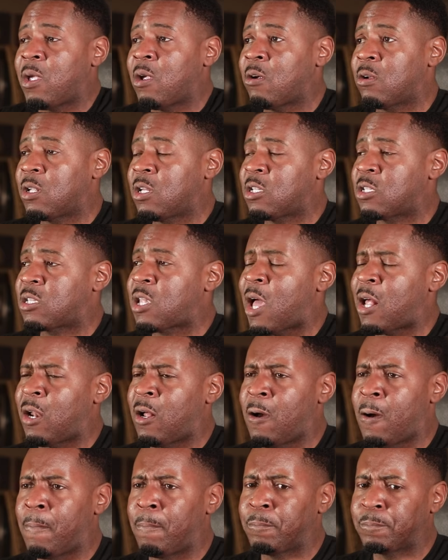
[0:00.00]
Here it is
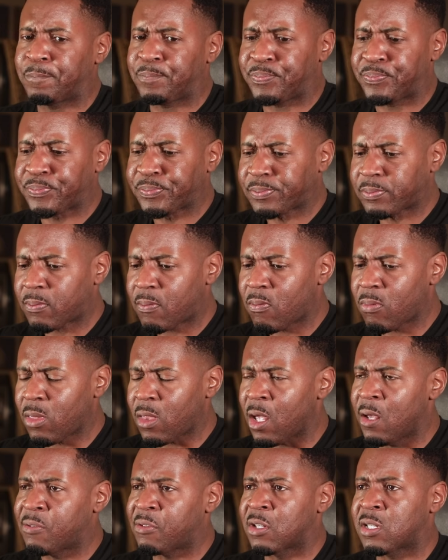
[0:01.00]
that
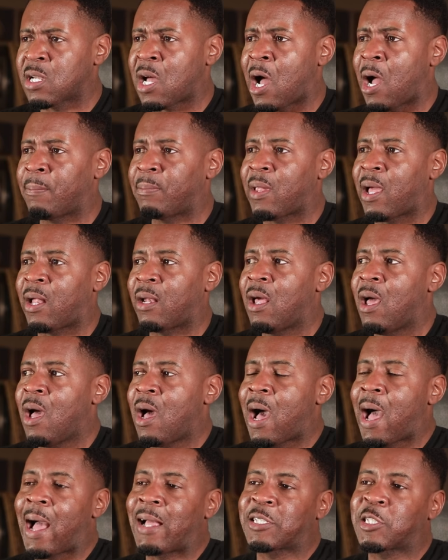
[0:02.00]
it's a time that
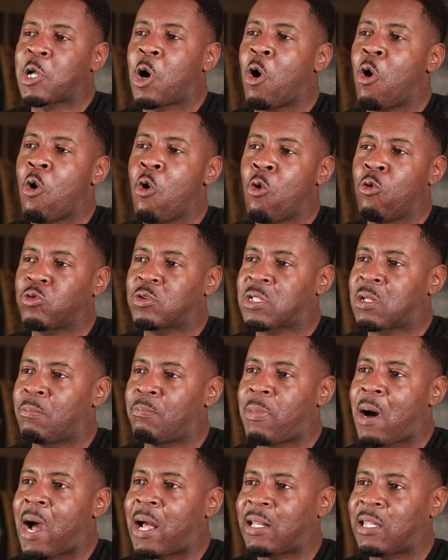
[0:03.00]
I told
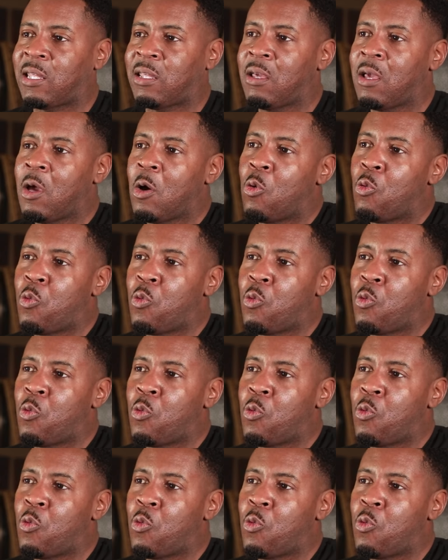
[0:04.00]
somebody